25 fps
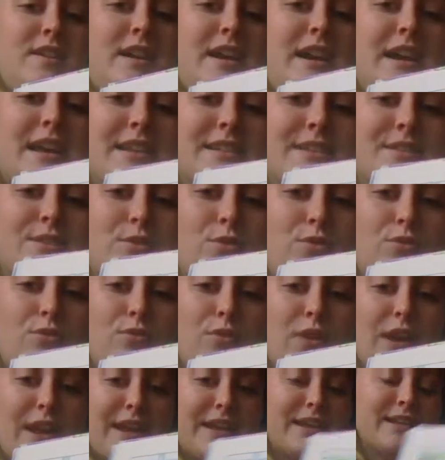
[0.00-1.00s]
That is
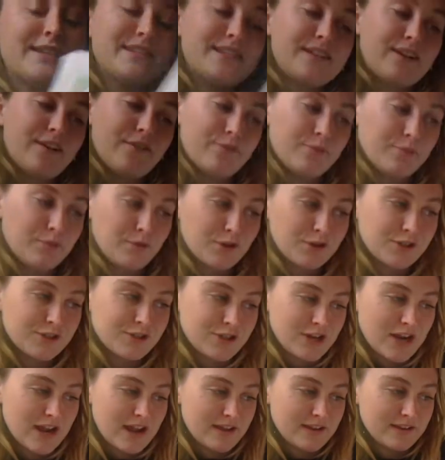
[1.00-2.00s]
quite a
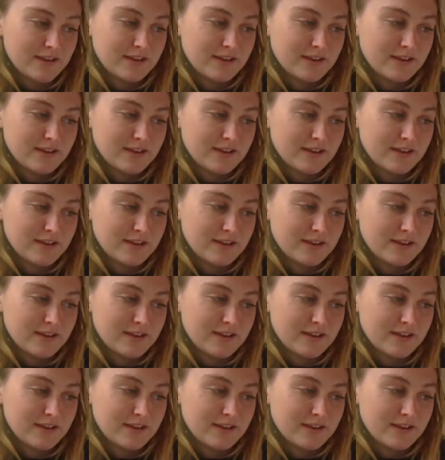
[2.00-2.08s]
self-portrait.